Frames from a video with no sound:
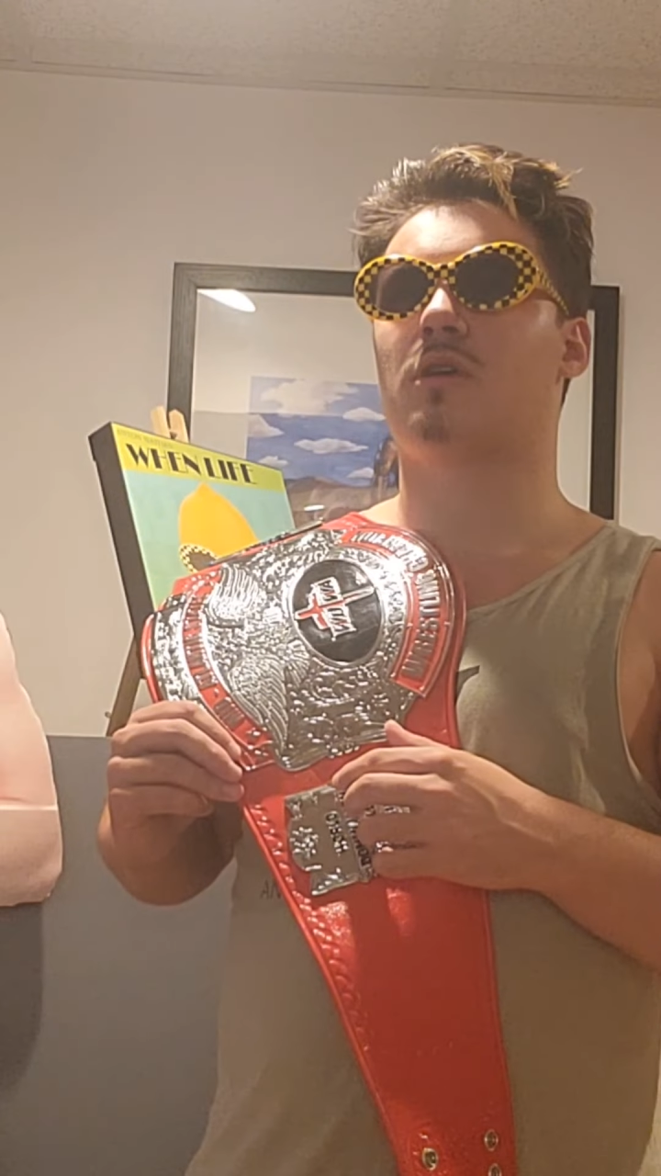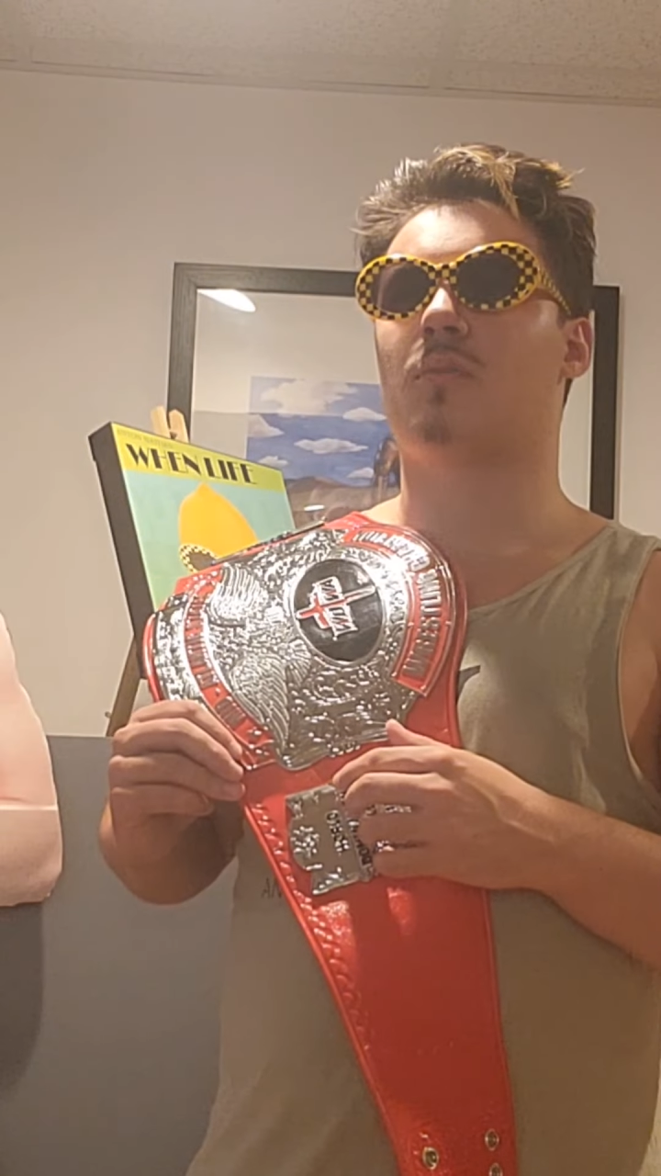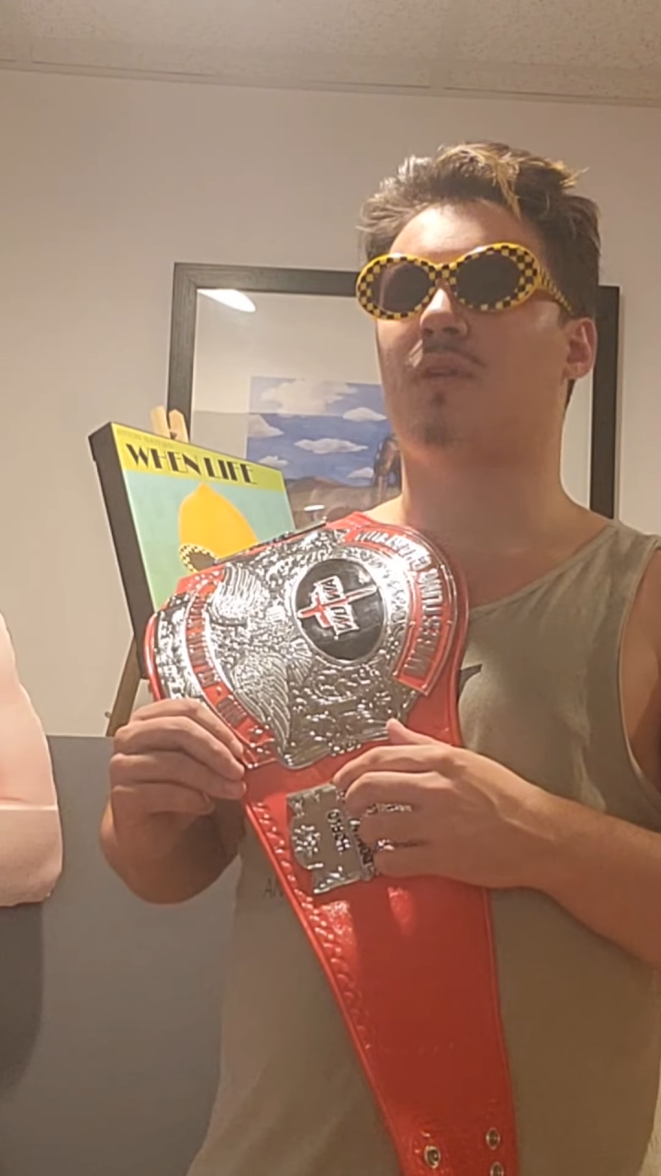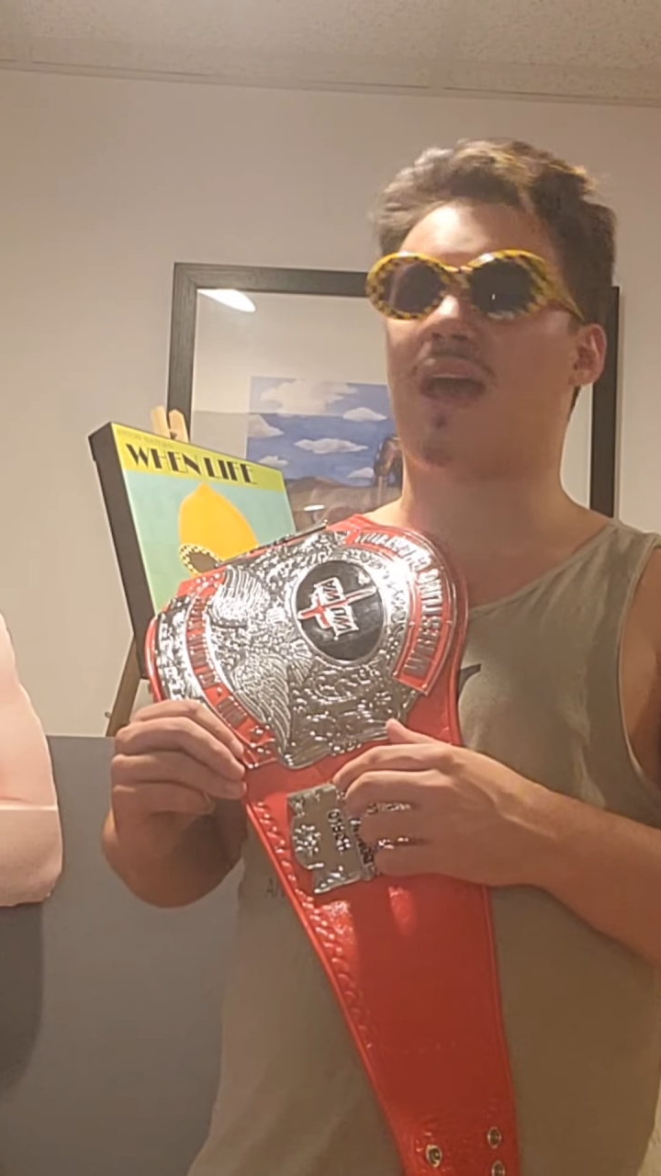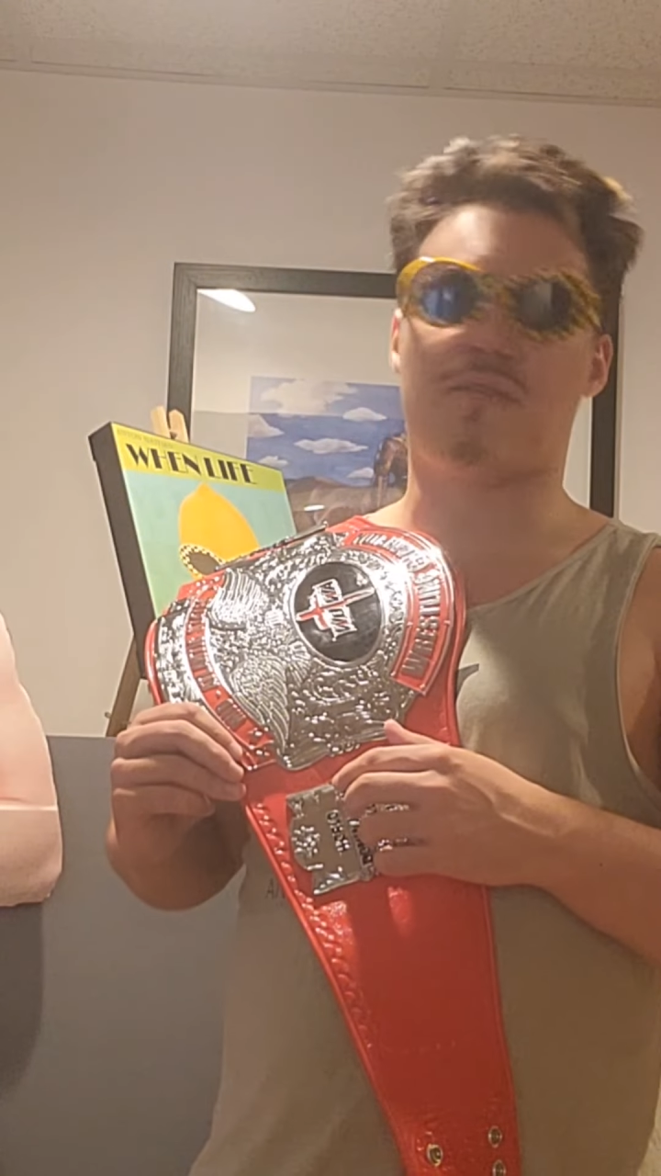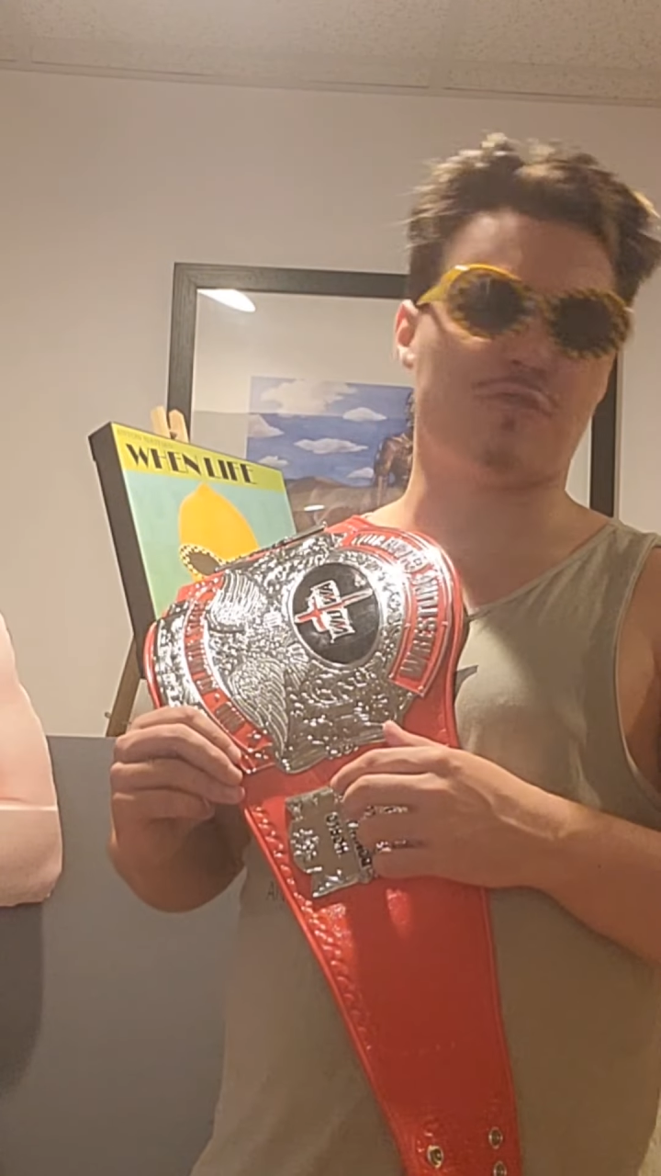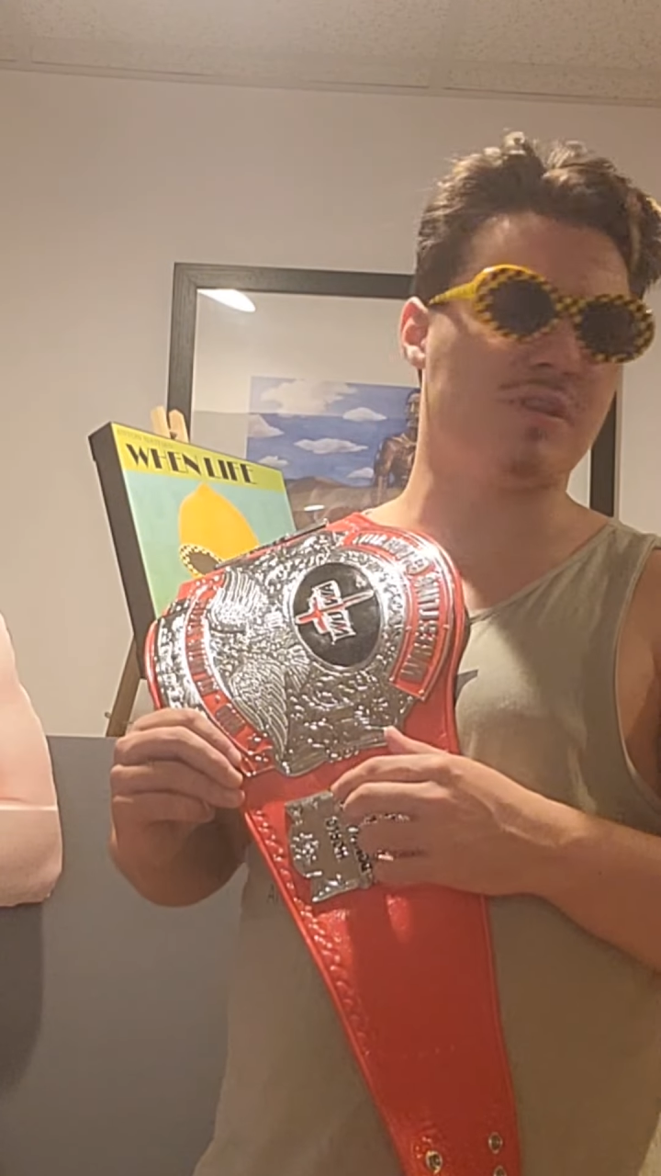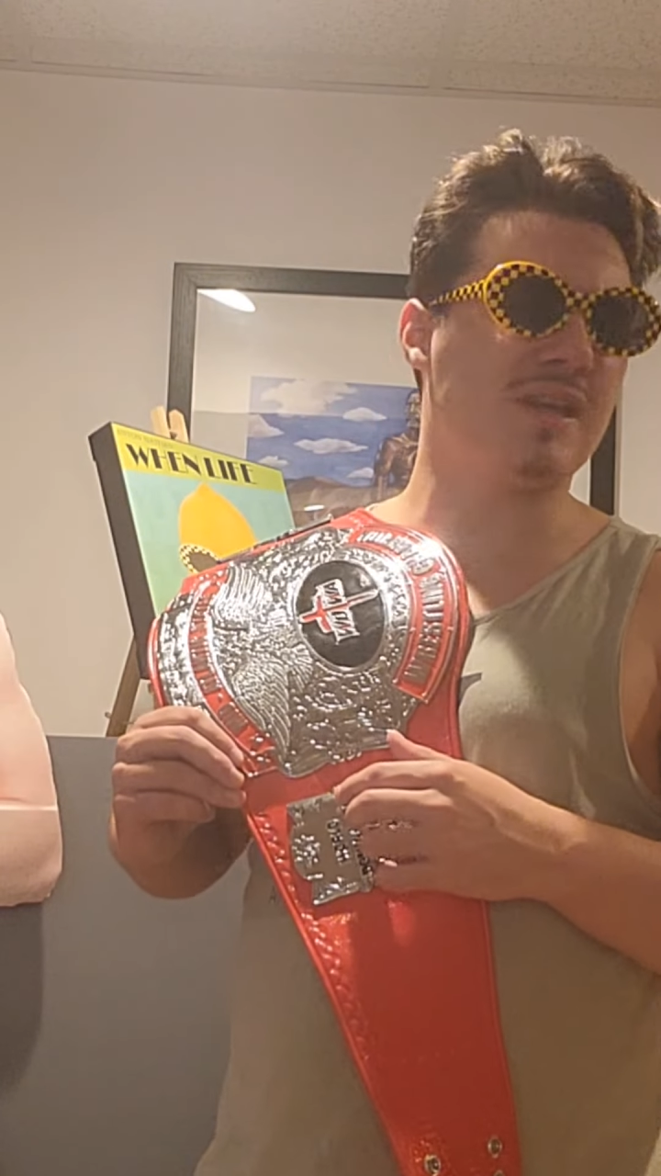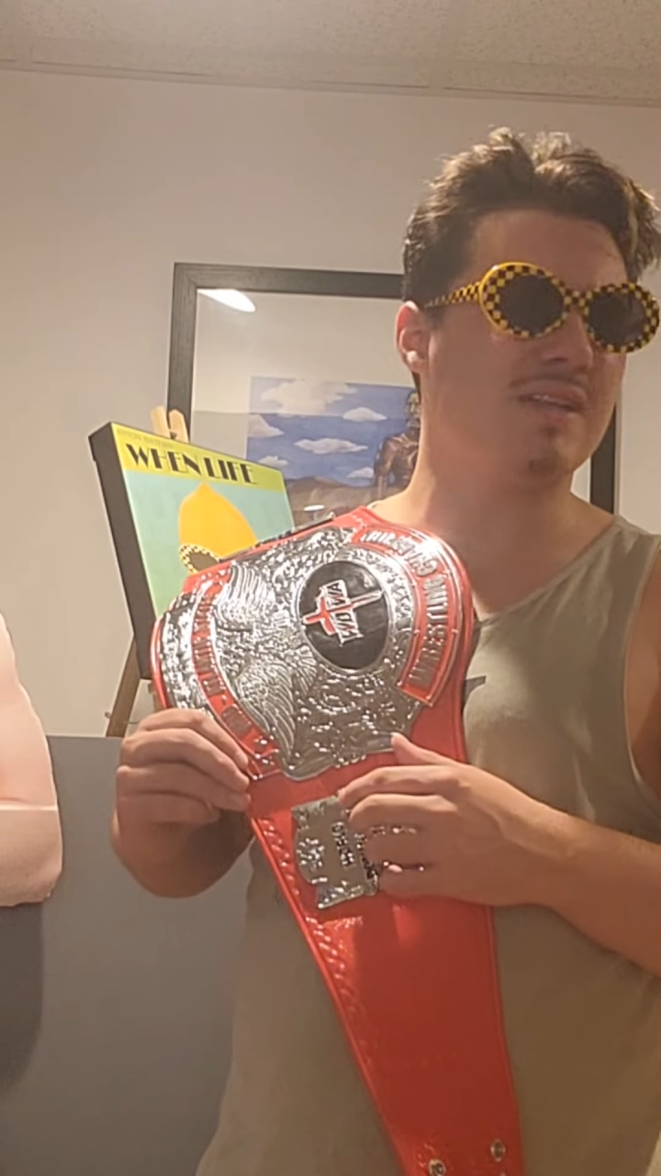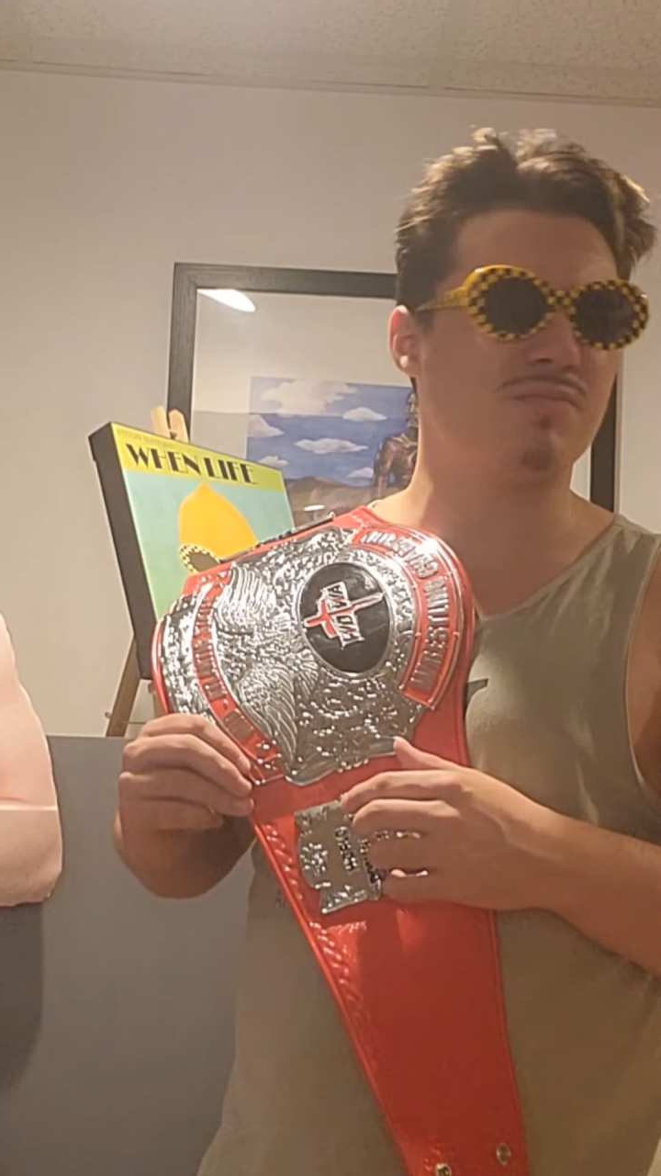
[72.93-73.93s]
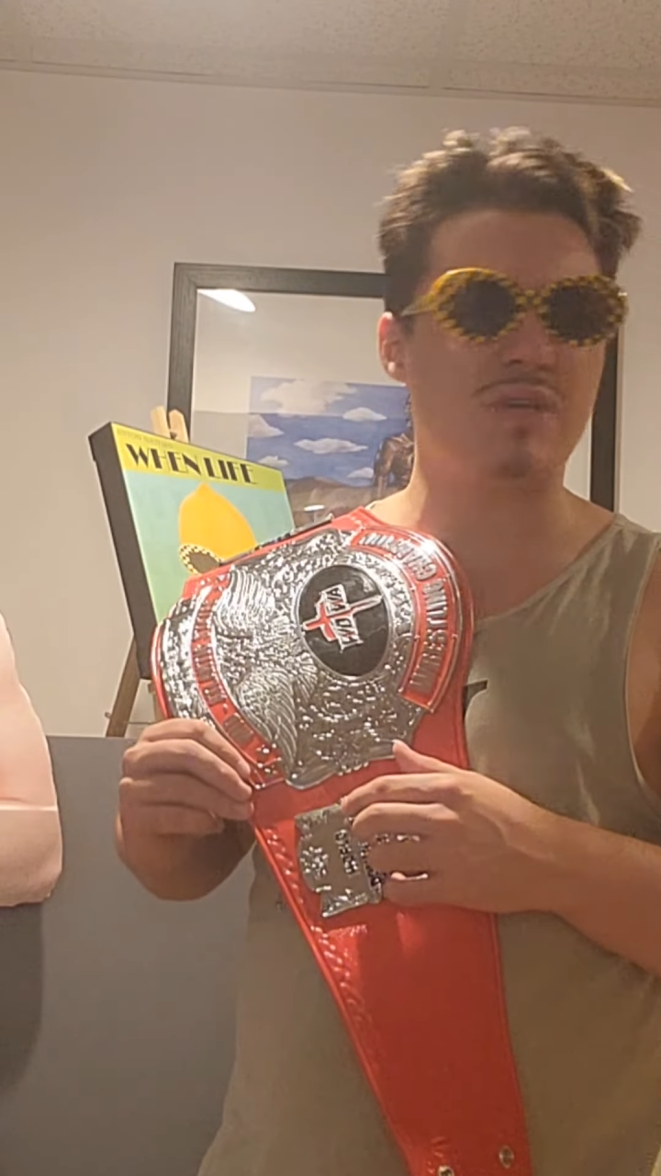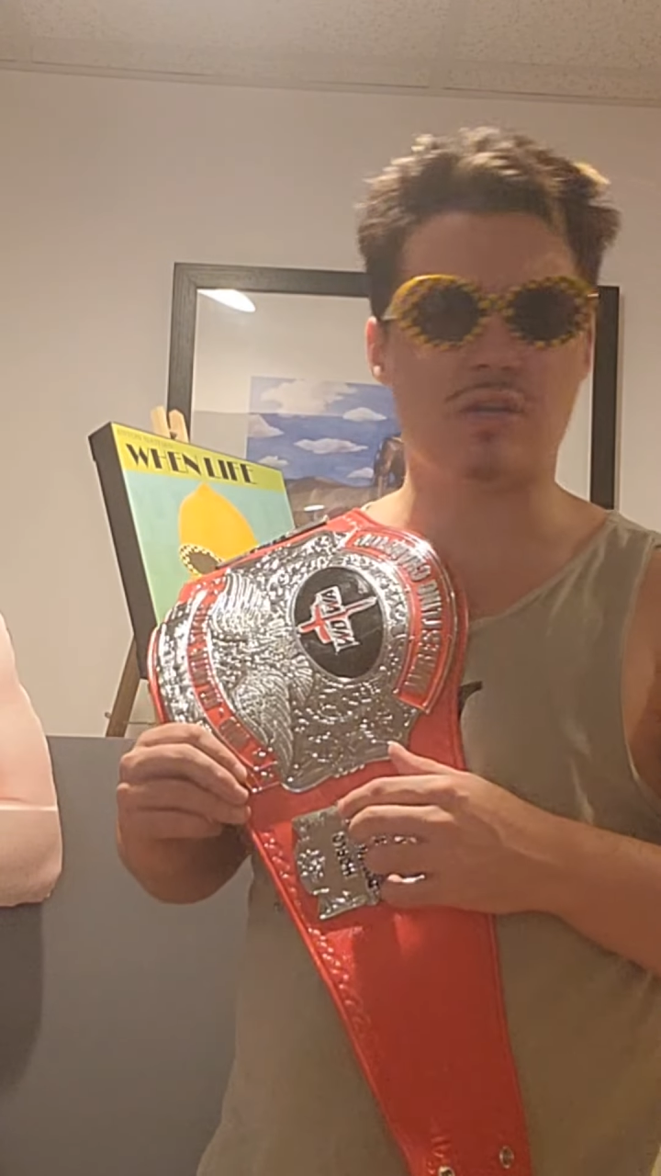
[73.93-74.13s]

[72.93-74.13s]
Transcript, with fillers: But after he gets me